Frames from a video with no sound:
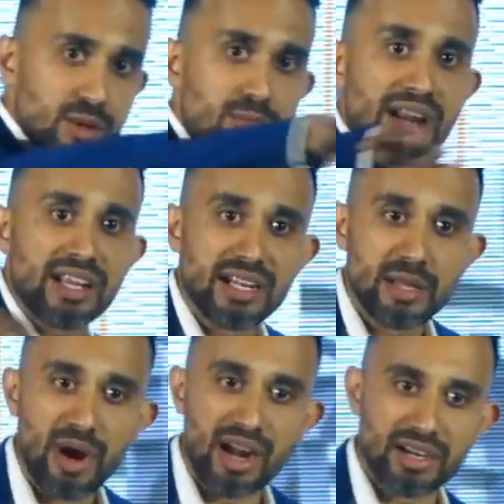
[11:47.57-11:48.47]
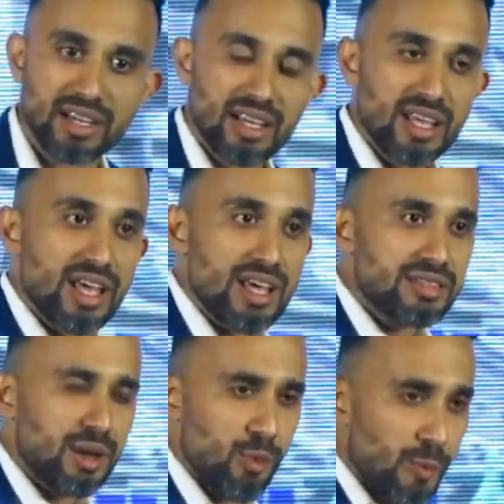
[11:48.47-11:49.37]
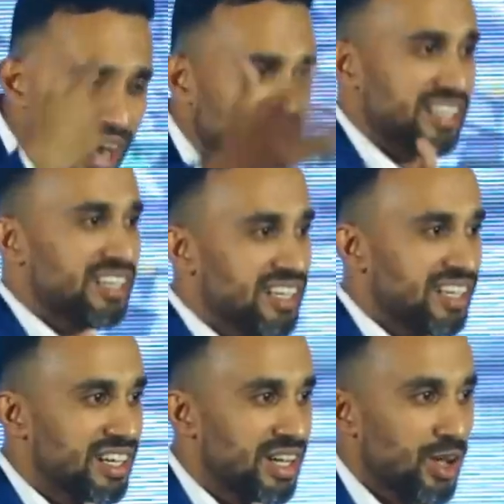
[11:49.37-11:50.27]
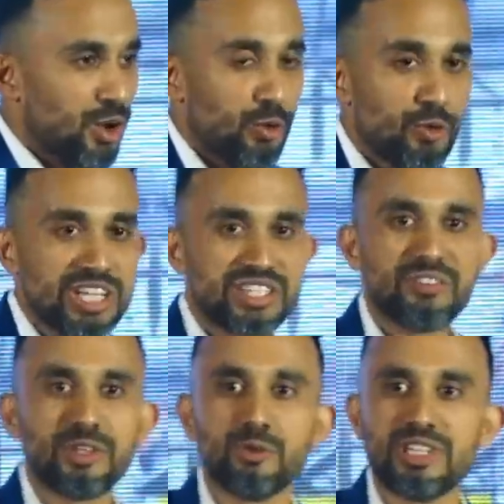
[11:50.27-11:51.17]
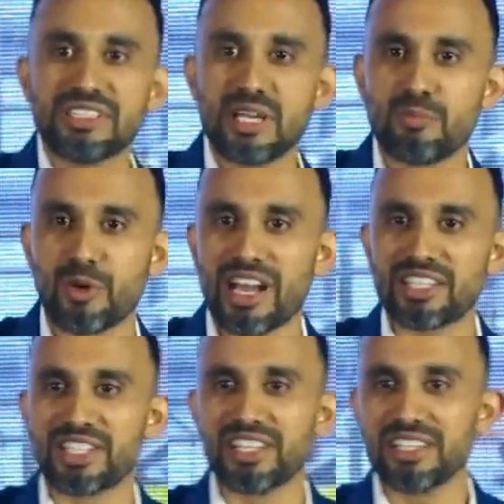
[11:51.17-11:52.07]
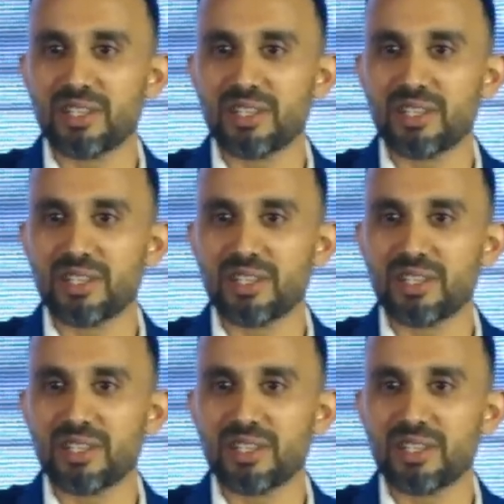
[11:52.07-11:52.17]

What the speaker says: market demand. The moment we shift to VCM production,